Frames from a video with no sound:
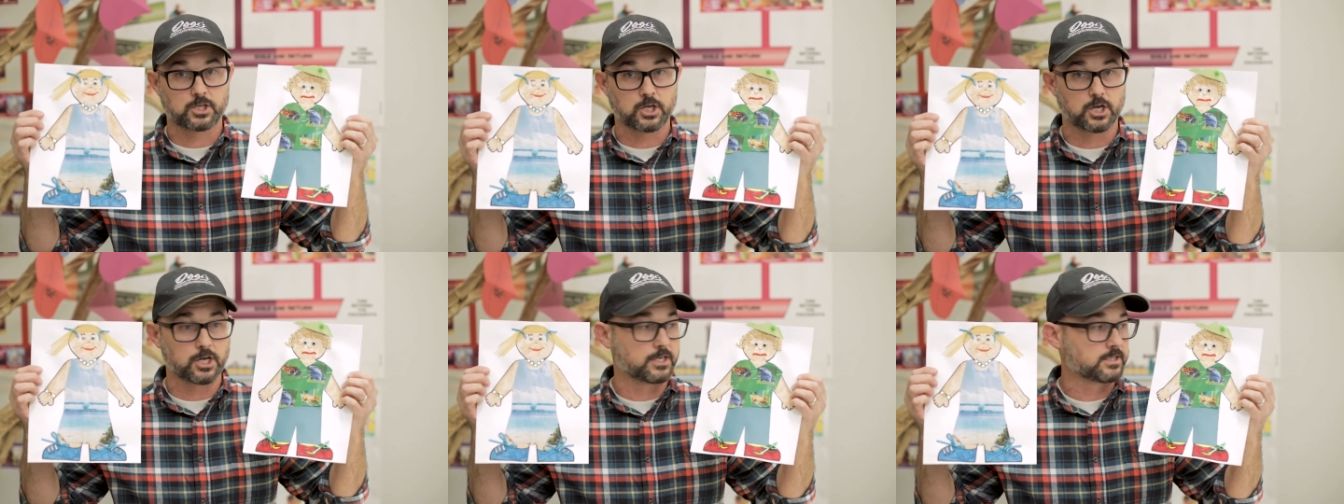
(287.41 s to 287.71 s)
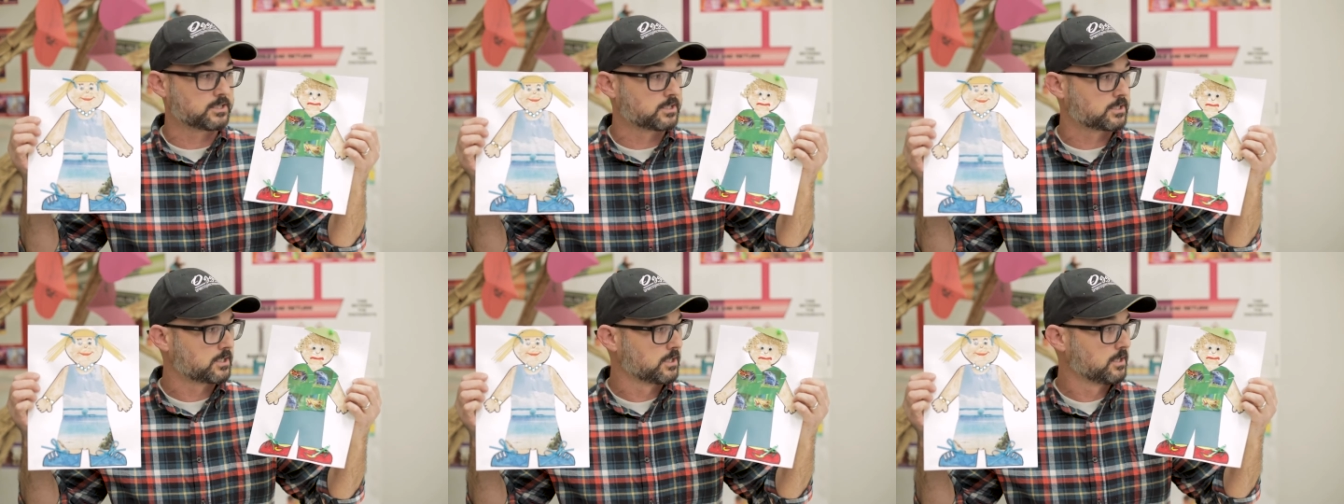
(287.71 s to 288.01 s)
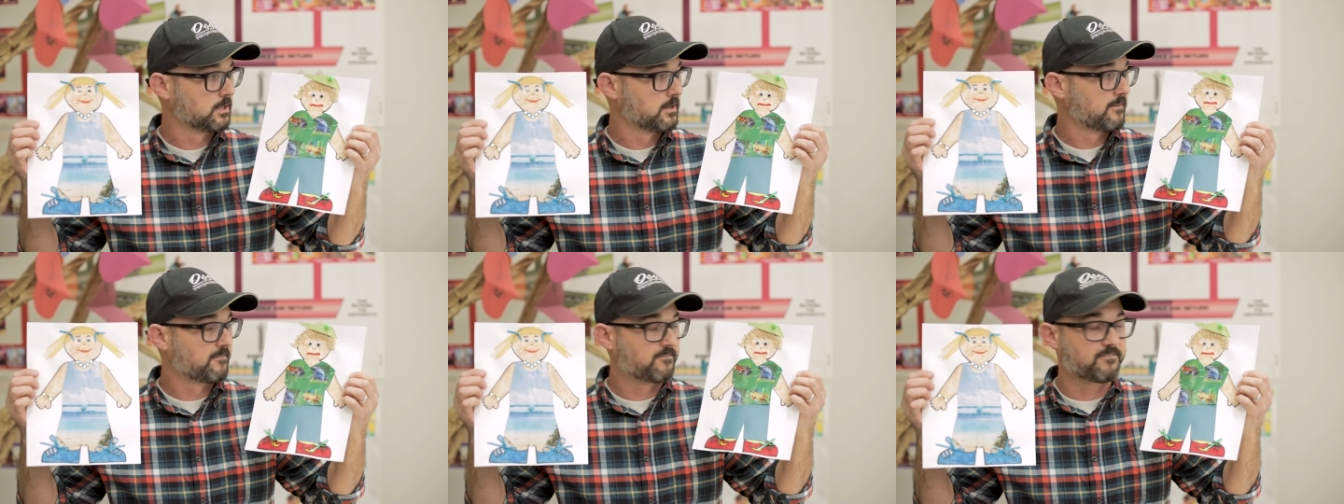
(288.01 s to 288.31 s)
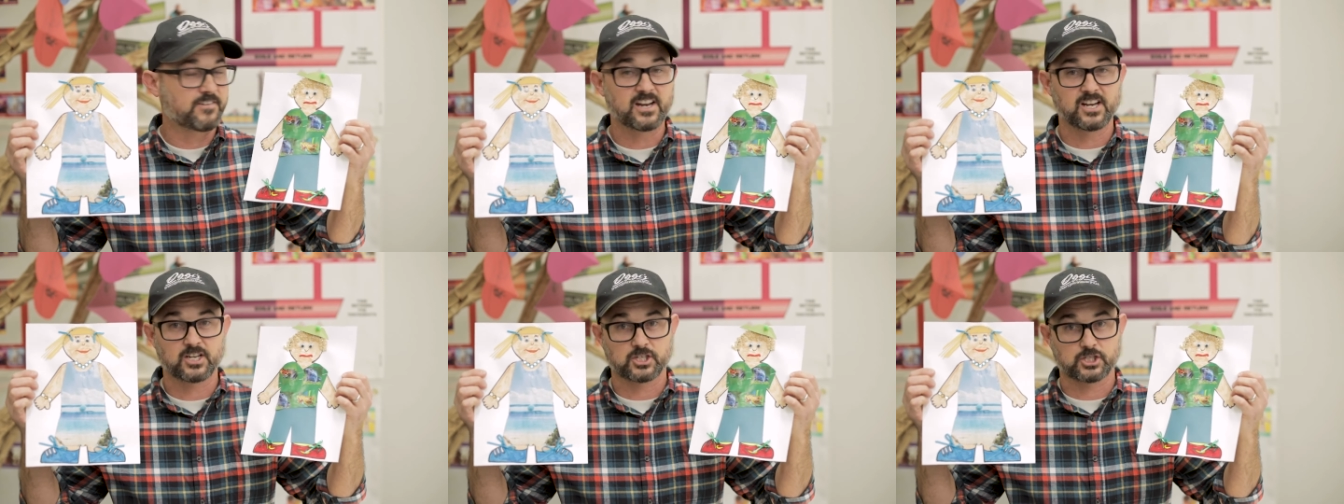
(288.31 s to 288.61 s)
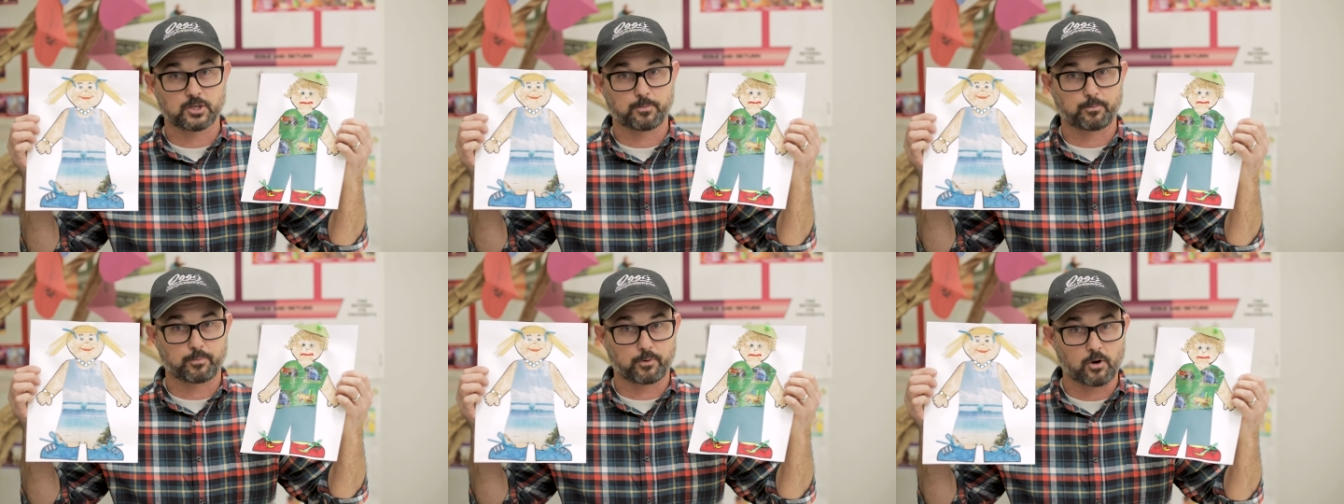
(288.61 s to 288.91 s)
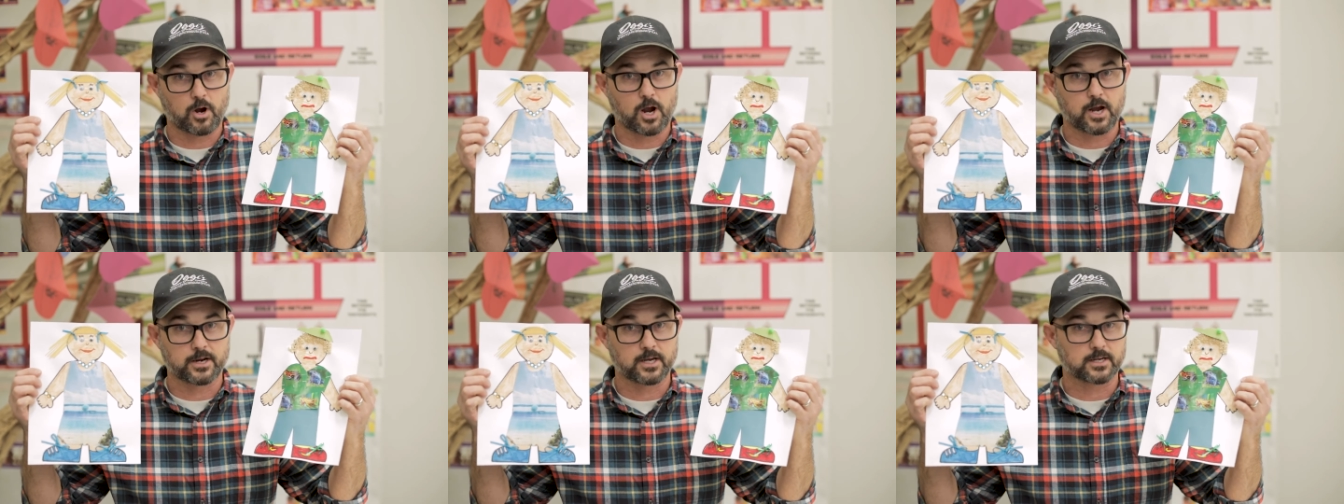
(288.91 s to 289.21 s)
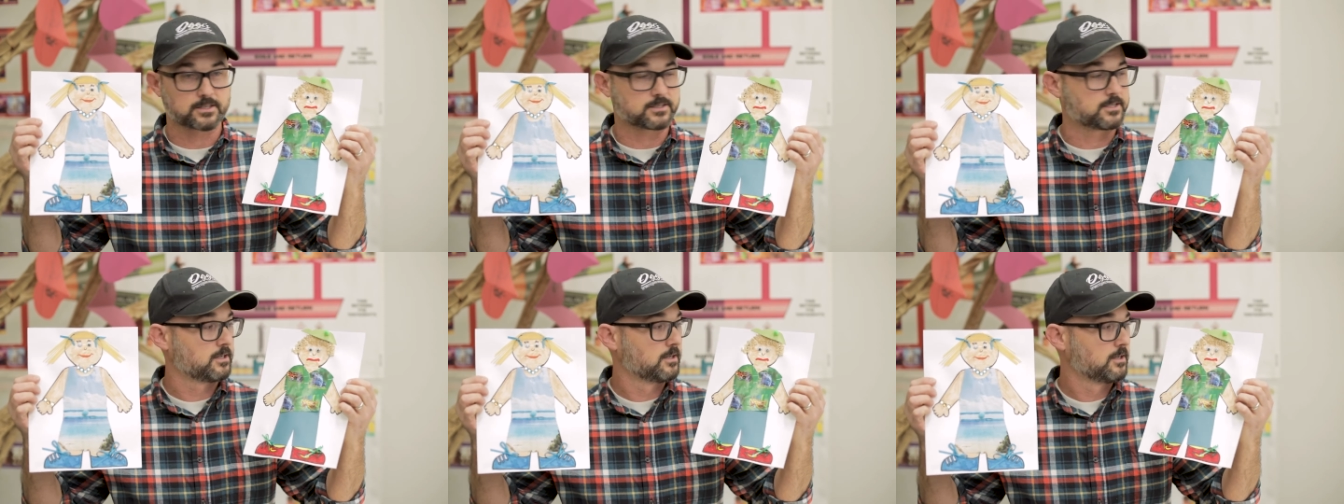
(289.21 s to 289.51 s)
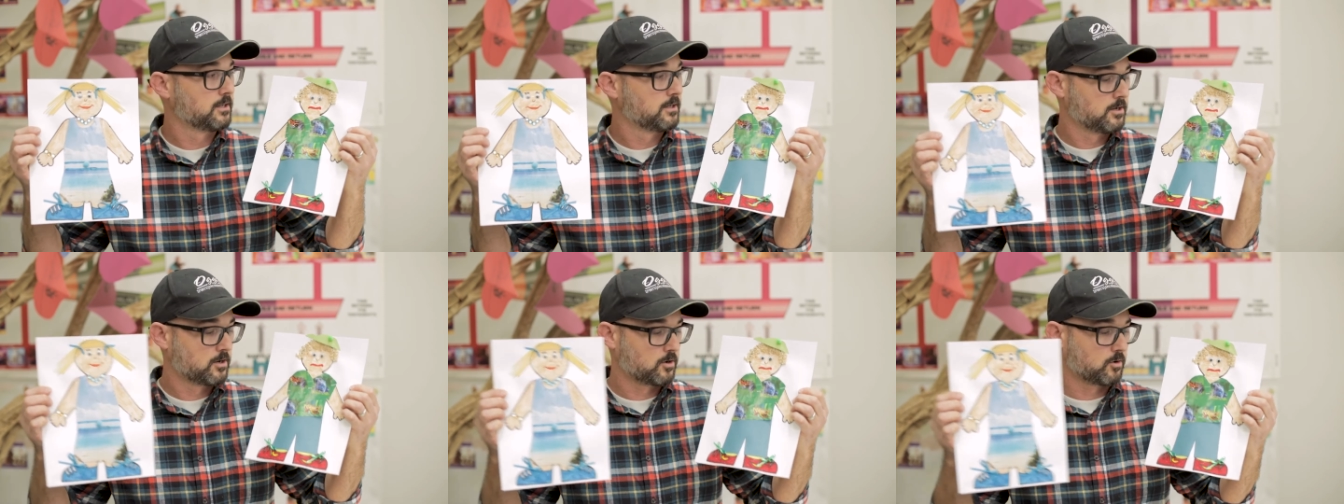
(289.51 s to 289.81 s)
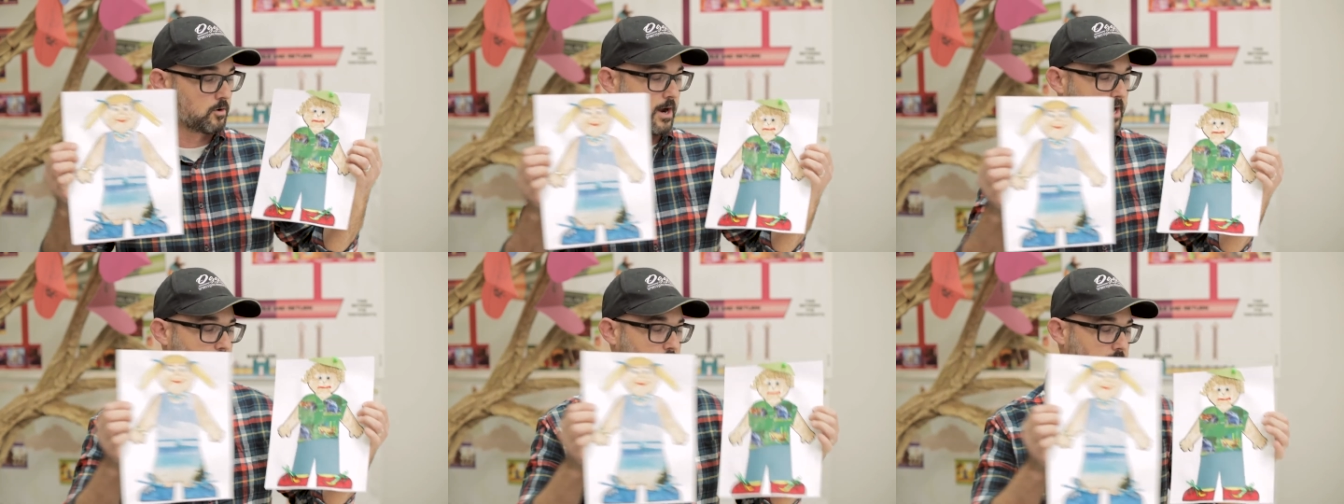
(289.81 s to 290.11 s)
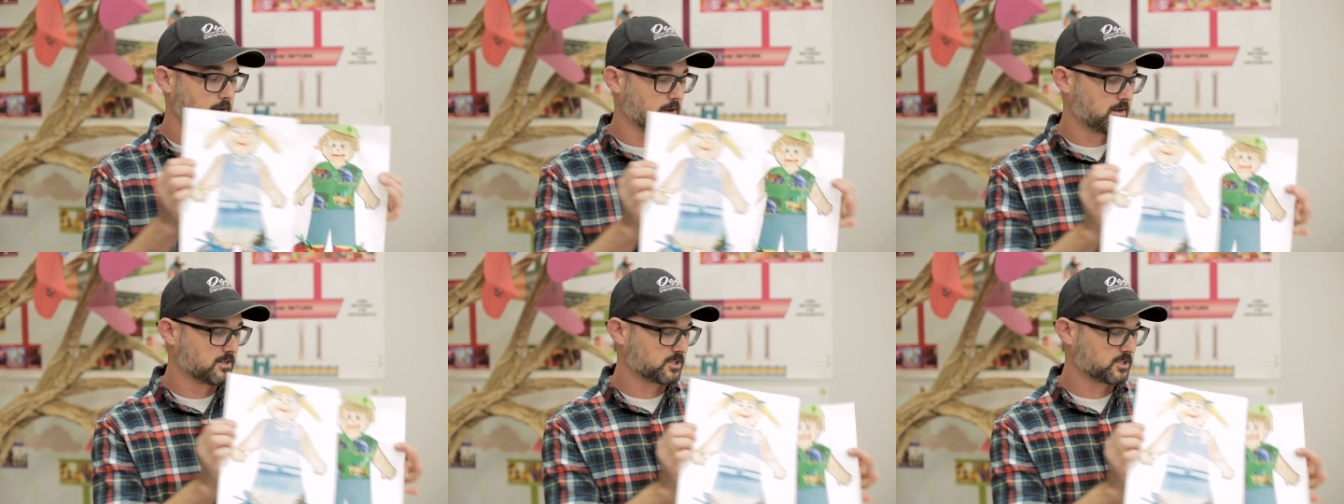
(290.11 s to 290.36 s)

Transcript: Good's finished product, right?